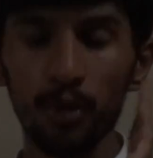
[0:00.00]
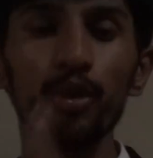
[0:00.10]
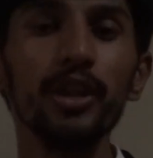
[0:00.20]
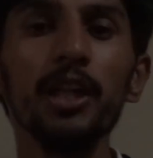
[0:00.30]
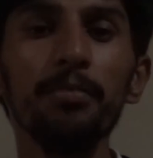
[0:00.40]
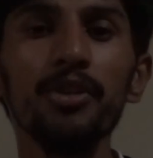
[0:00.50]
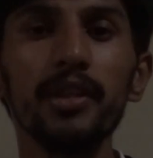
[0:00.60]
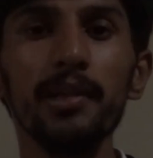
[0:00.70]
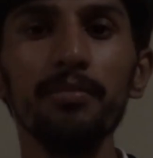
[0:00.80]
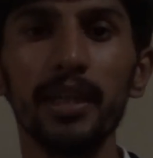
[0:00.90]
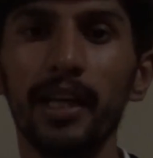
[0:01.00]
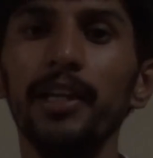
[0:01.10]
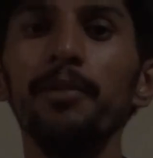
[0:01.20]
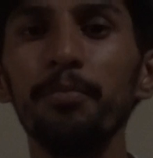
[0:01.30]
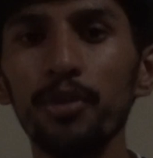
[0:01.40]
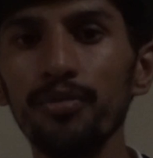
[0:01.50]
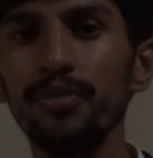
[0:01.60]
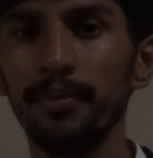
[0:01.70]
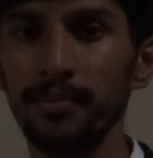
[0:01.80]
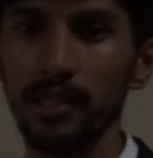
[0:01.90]
looking up to them, they can improve
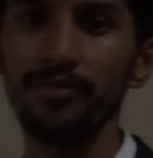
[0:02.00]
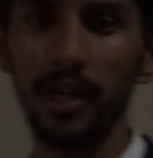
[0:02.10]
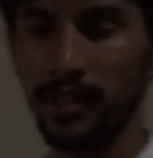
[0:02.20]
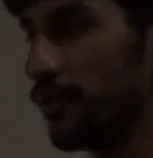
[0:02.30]
themselves as